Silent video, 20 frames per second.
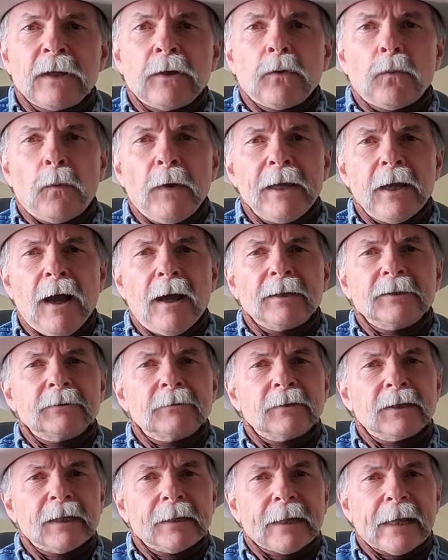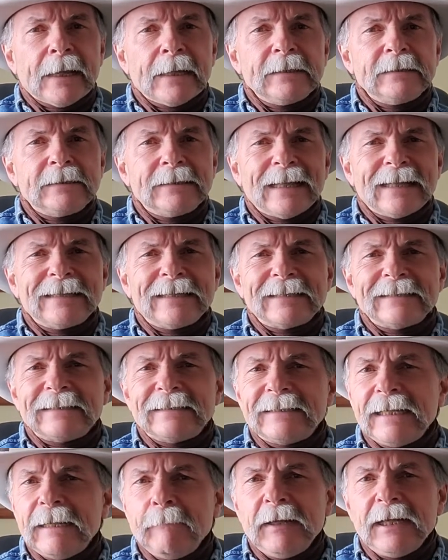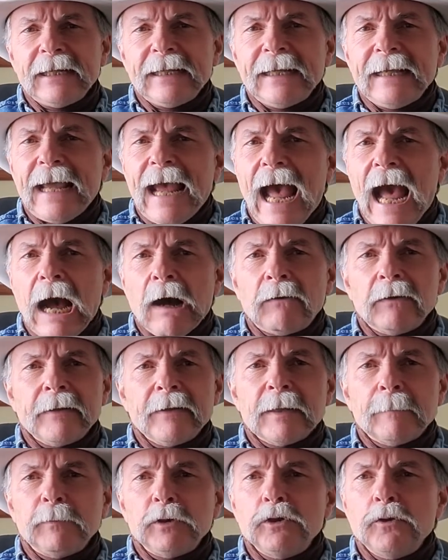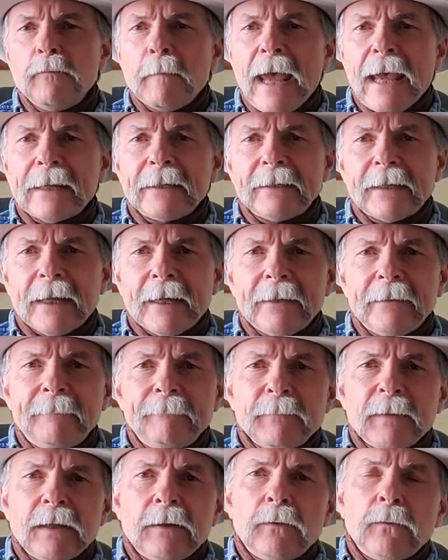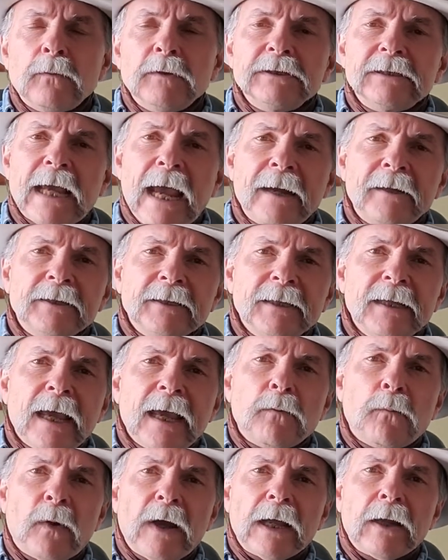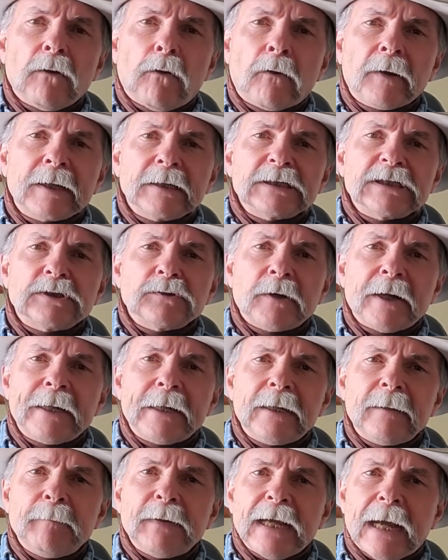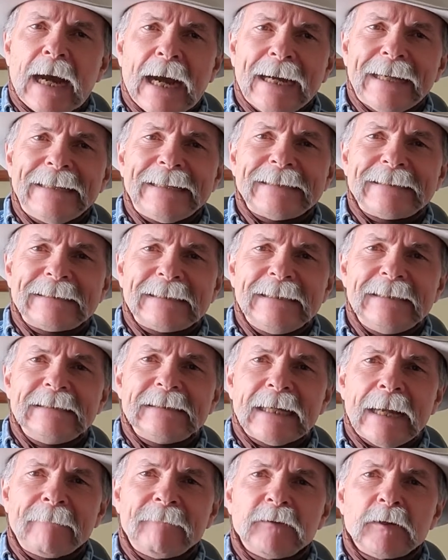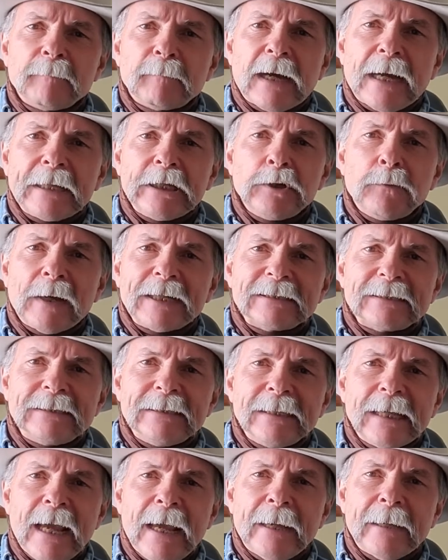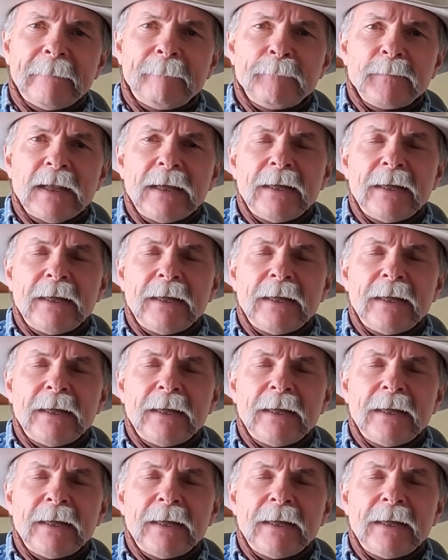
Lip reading: We also alleged that the seemingly out-of-the-blue mandate was actually a well-orchestrated, behind-the-scenes effort by USDA